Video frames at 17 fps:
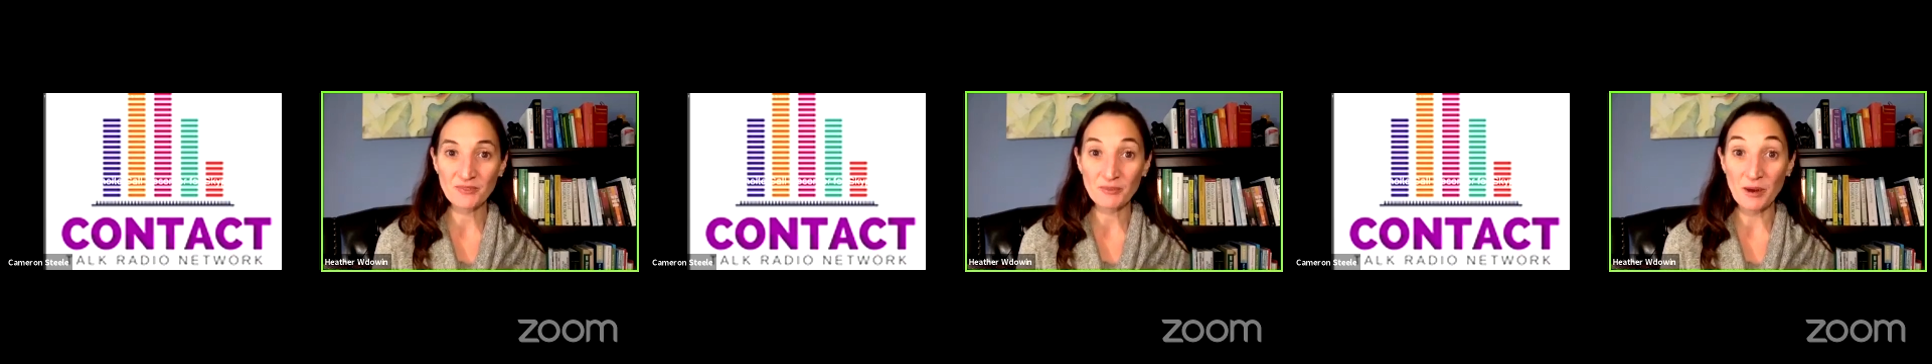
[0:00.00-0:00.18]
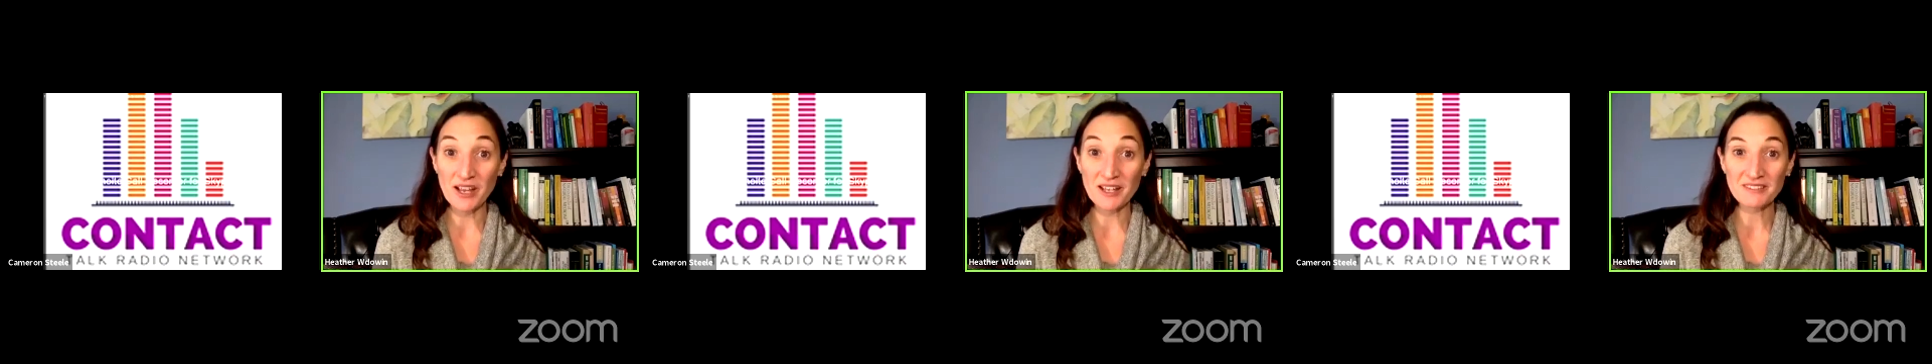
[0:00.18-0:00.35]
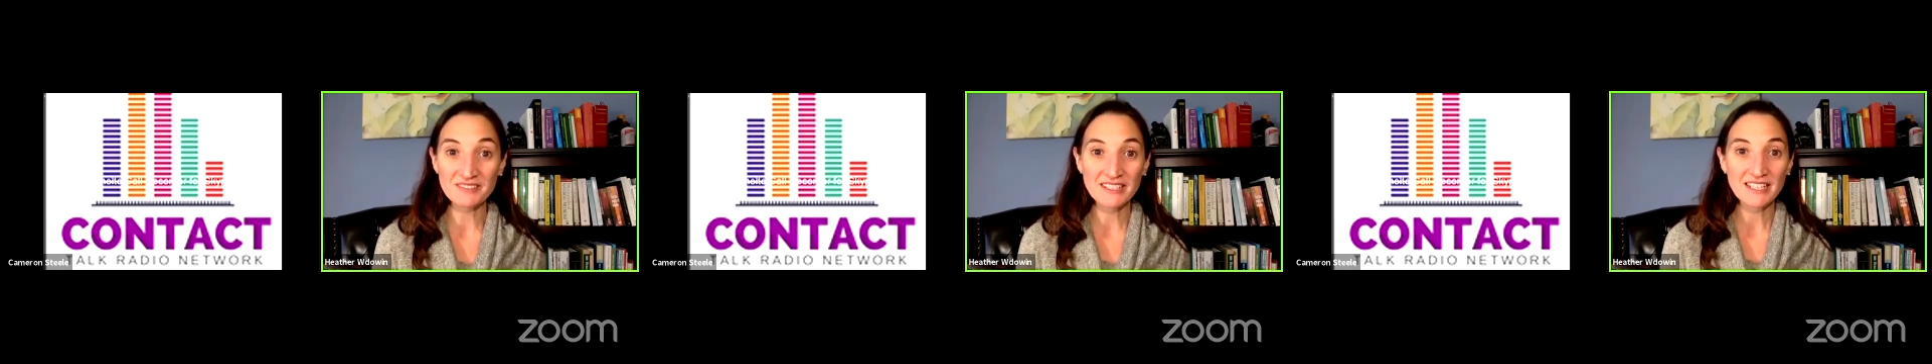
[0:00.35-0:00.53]

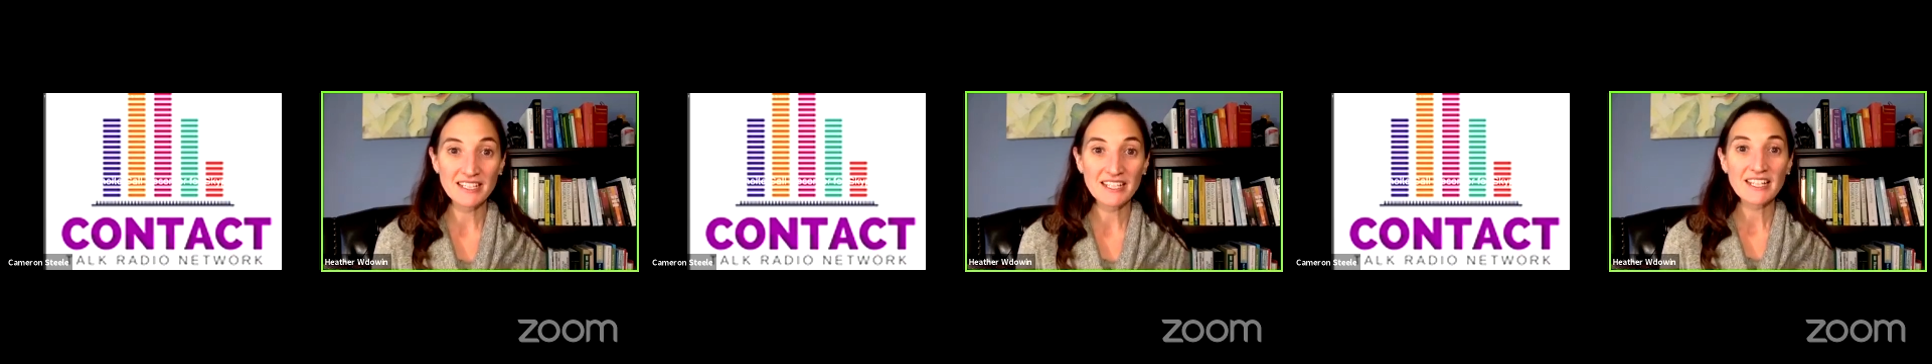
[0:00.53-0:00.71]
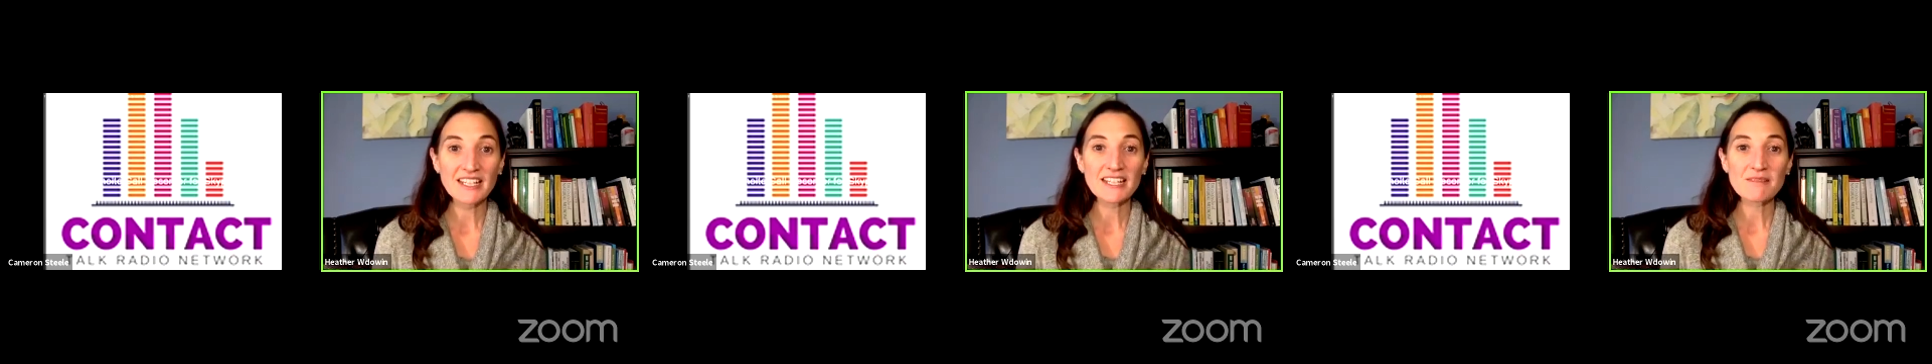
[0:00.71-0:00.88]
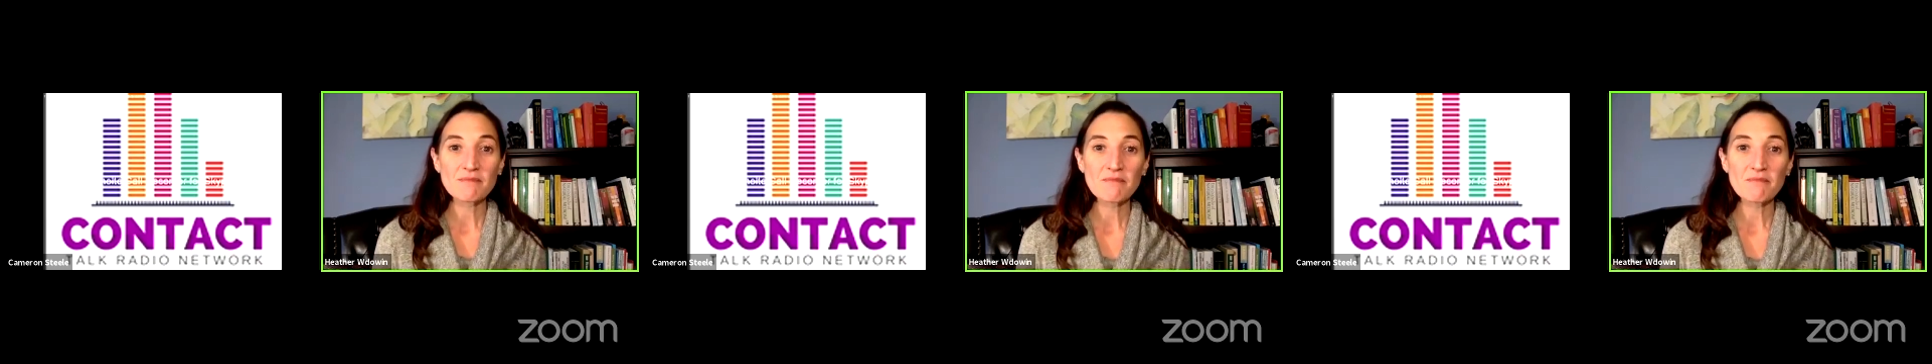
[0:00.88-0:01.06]
right?
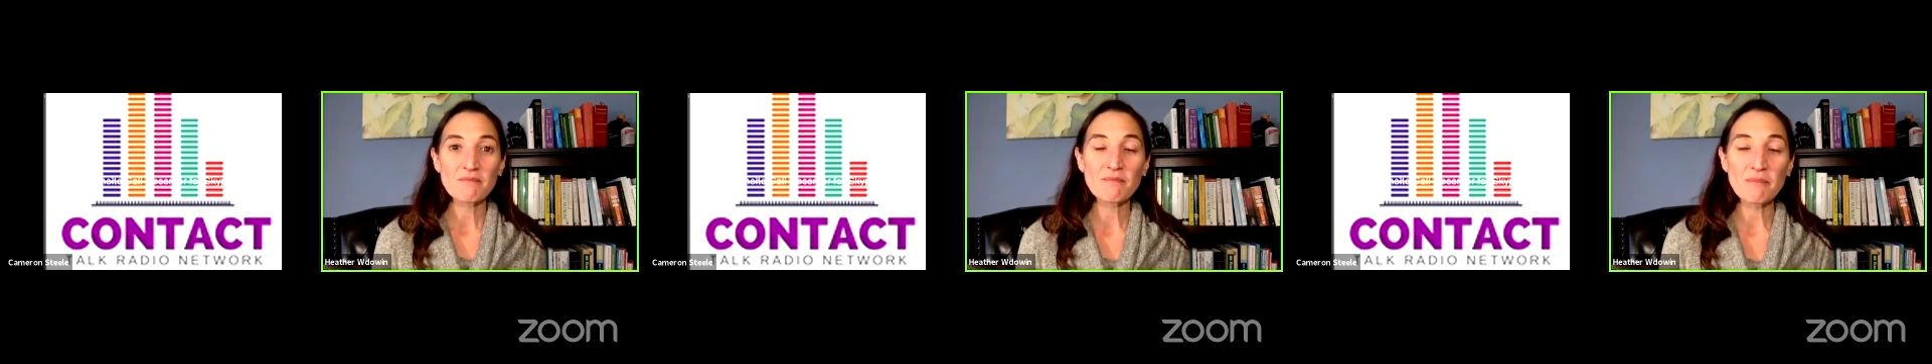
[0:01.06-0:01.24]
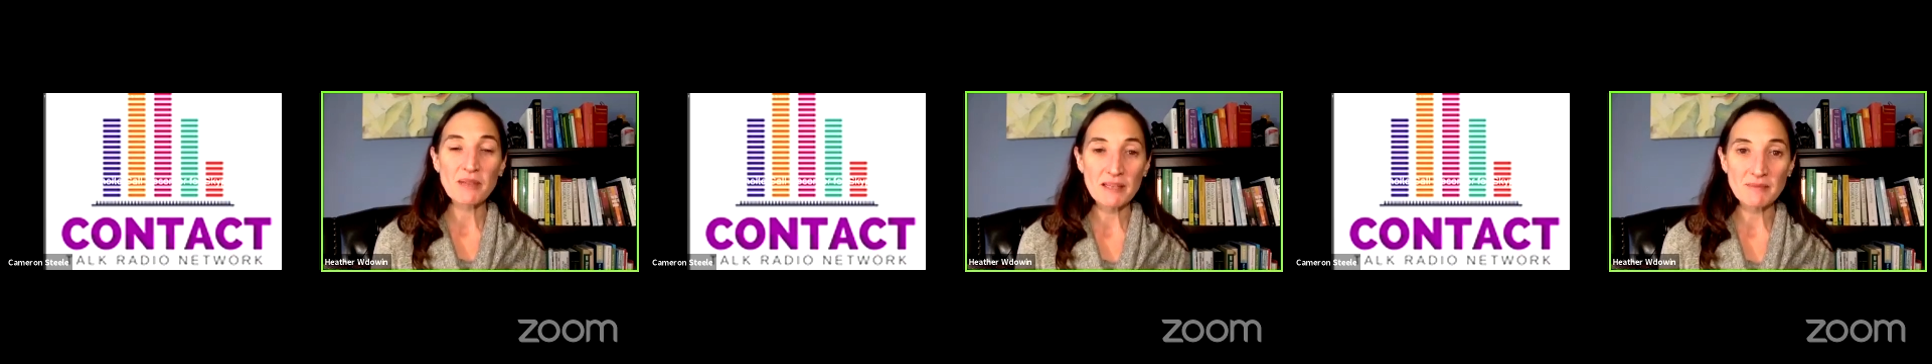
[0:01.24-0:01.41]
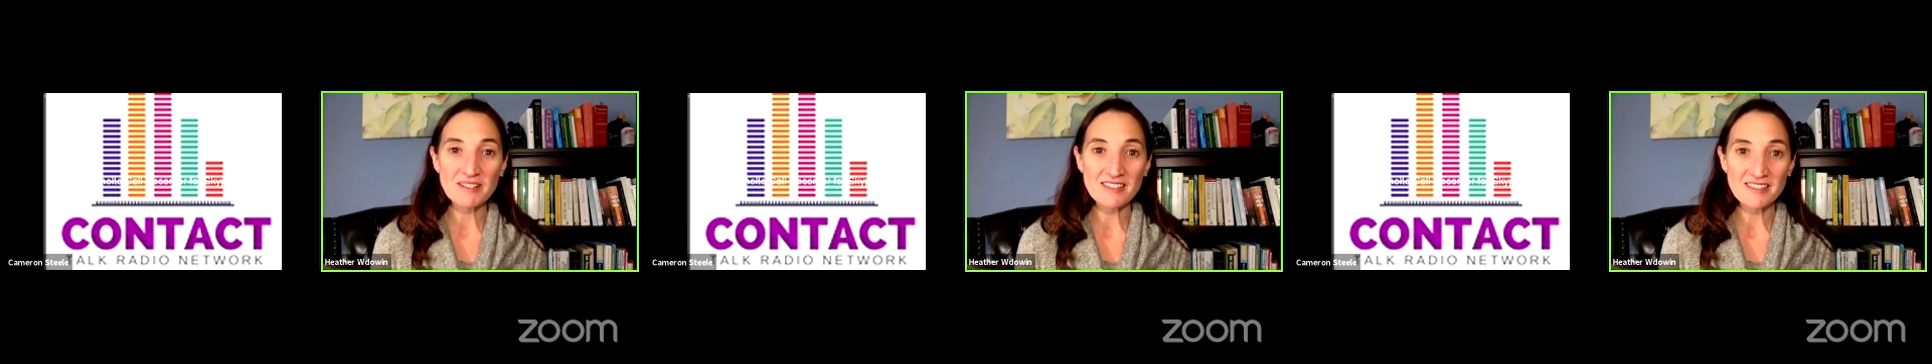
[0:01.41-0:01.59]

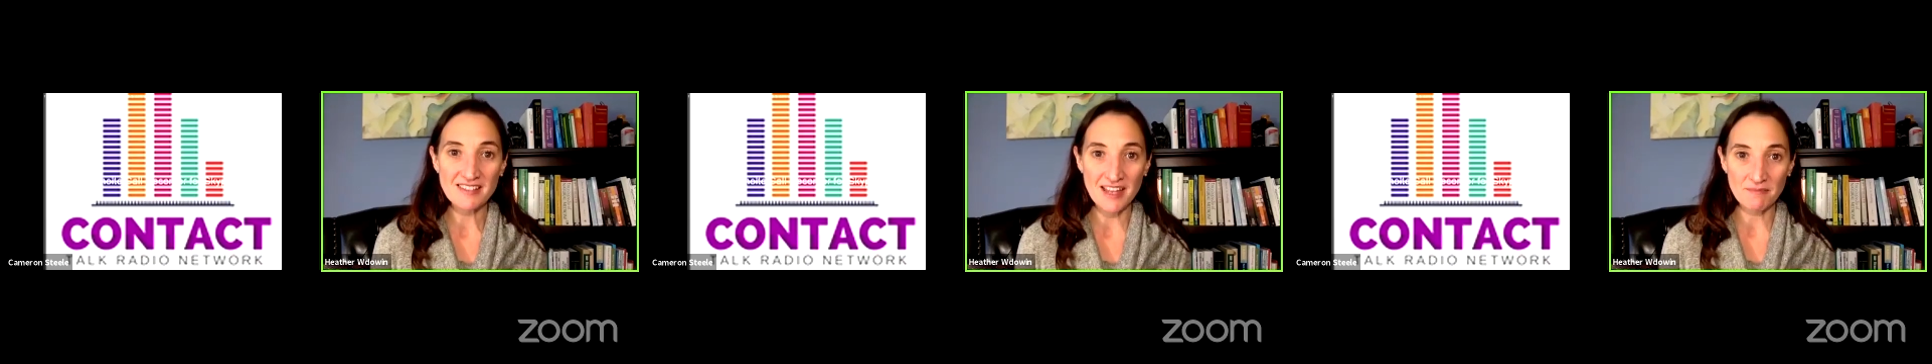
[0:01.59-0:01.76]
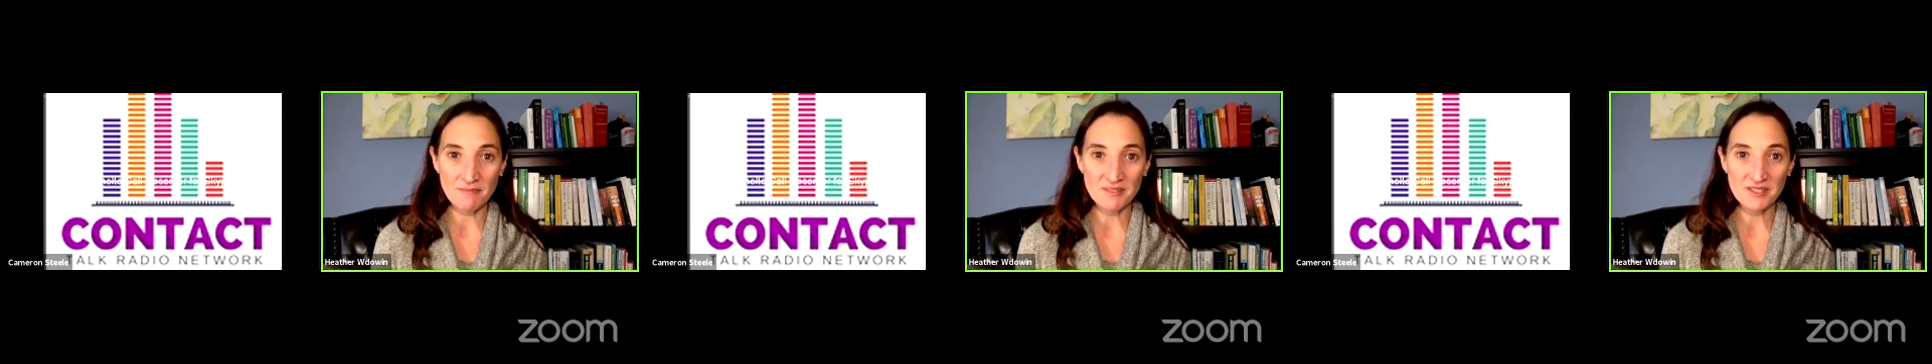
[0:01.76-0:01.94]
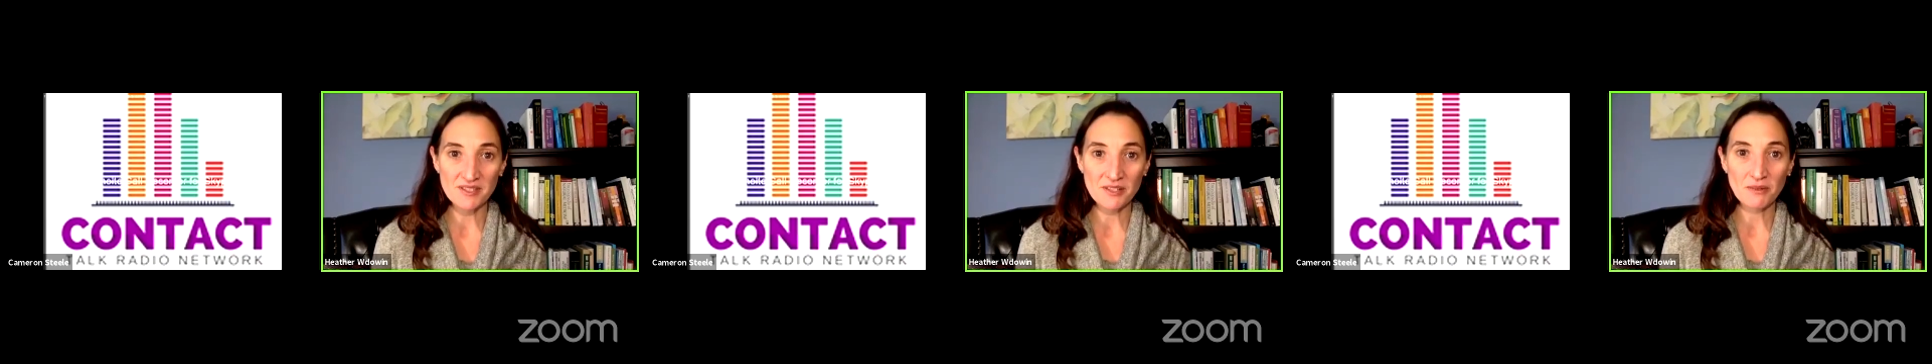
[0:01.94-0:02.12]
Baby
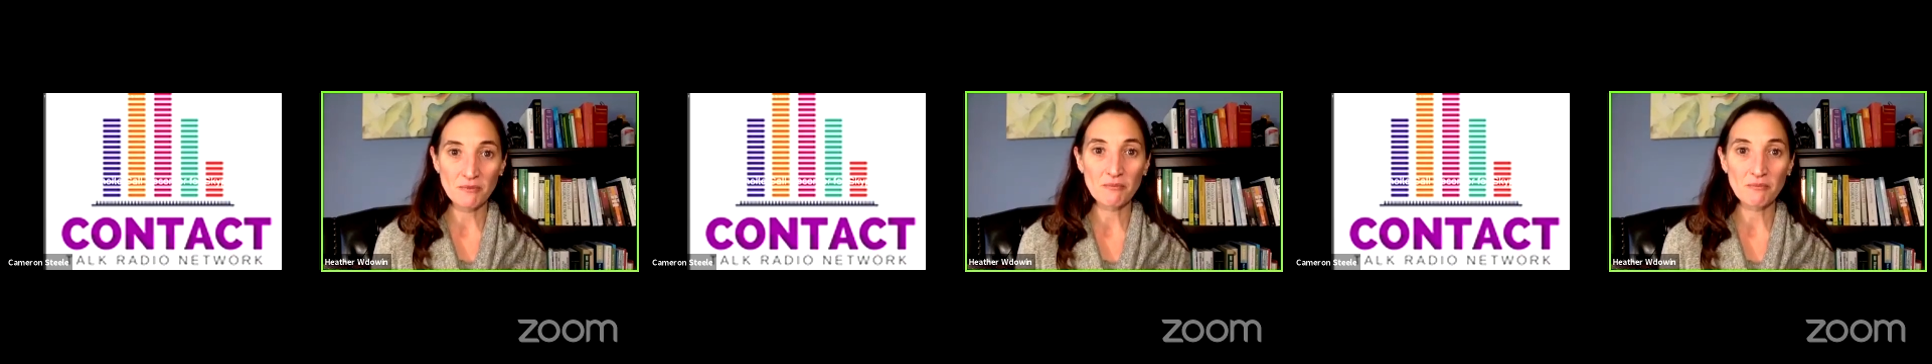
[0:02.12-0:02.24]
steps,